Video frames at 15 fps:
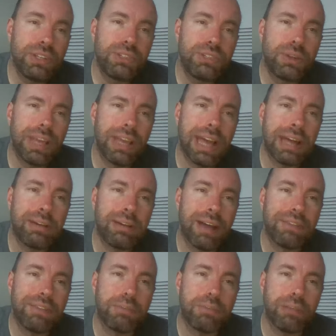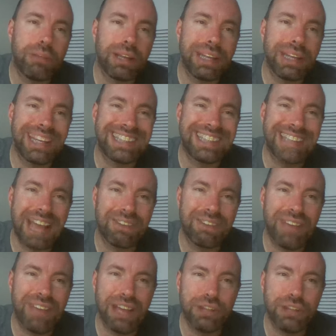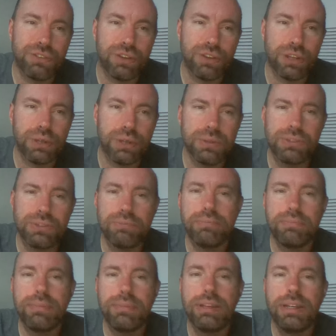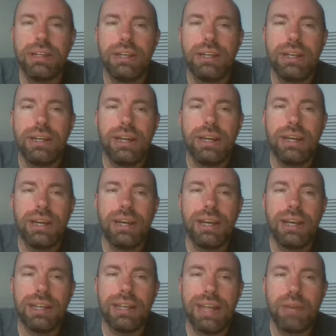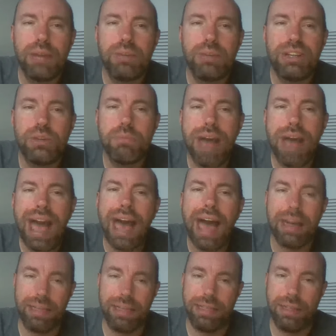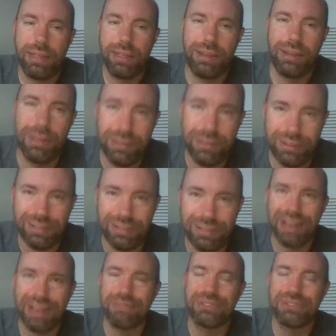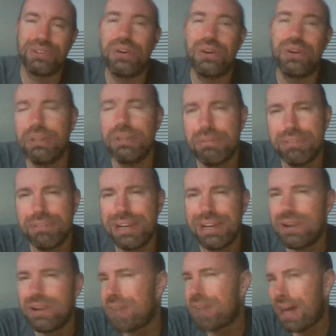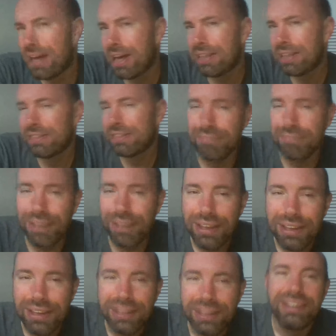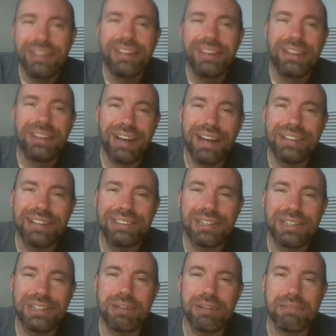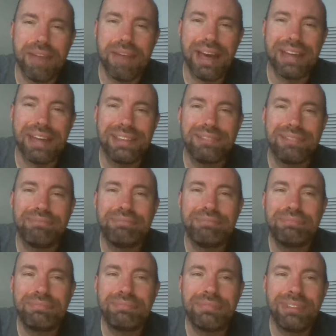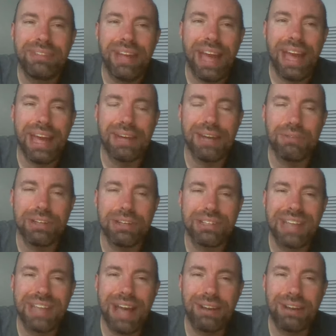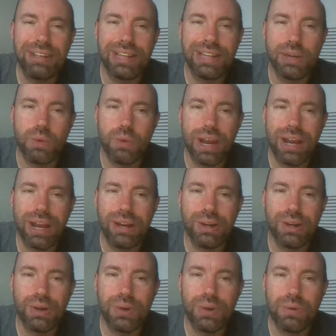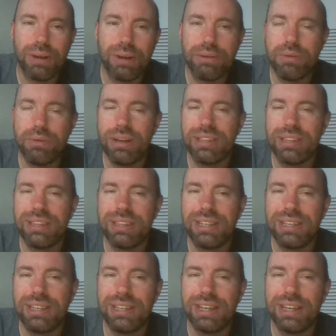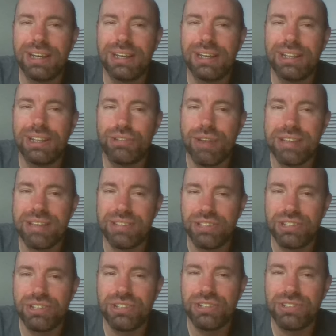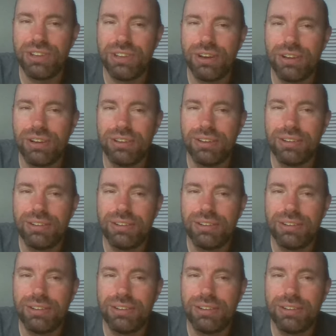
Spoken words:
yeah, I have to plug in exact values for those. And then we do math. I was told there would be no math. Well, there's a little bit of math. And we just calculate where we want the transition to start.